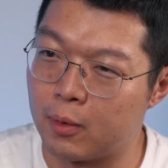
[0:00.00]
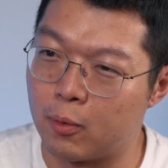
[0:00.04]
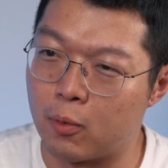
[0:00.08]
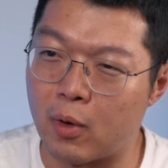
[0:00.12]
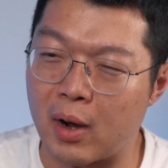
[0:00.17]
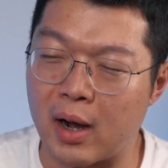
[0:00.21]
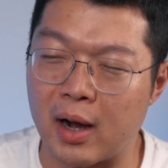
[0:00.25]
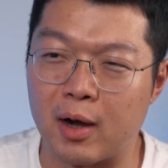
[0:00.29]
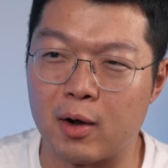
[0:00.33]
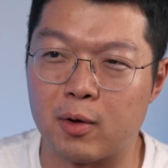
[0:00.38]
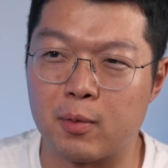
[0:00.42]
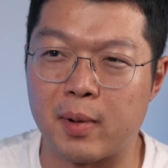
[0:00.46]

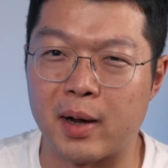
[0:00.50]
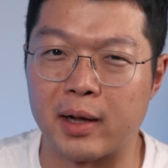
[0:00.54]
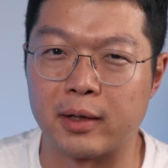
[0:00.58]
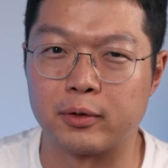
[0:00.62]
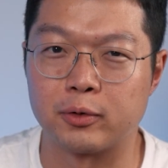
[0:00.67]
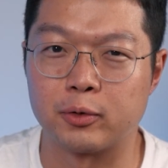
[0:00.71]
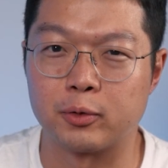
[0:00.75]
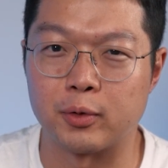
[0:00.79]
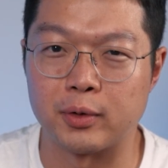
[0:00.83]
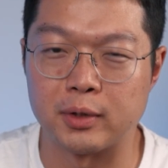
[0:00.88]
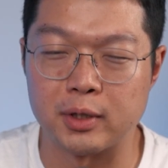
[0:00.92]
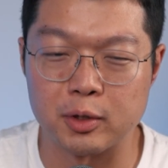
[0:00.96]
Wow,
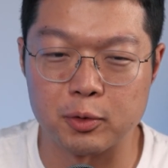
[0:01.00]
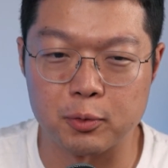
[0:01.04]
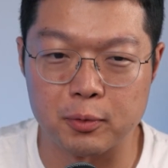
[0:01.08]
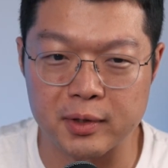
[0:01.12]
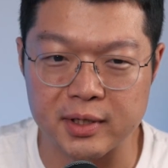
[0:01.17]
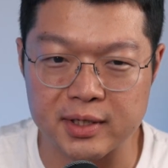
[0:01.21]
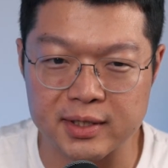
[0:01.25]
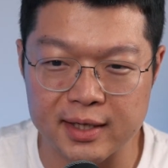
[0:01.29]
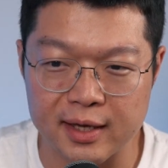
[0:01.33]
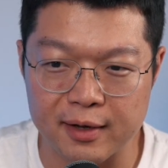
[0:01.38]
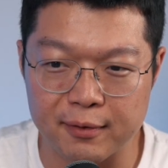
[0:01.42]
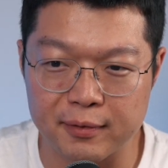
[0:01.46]
but
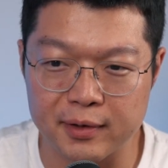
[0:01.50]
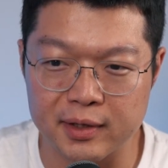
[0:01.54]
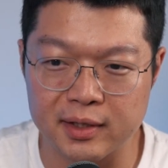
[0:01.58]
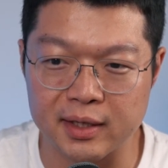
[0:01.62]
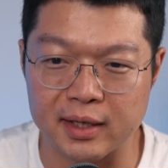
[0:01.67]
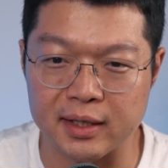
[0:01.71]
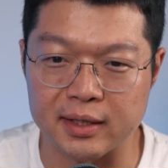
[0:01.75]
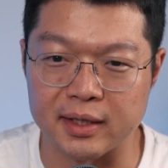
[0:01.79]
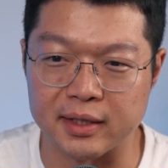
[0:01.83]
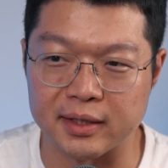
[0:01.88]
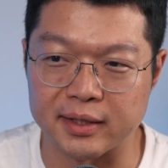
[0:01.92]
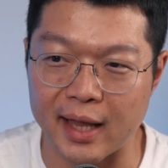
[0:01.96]
2027
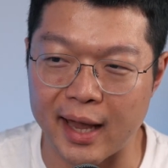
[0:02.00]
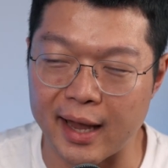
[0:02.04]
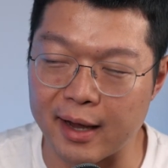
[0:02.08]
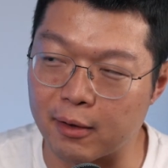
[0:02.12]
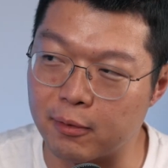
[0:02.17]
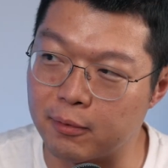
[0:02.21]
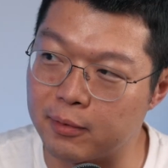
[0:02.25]
in the tech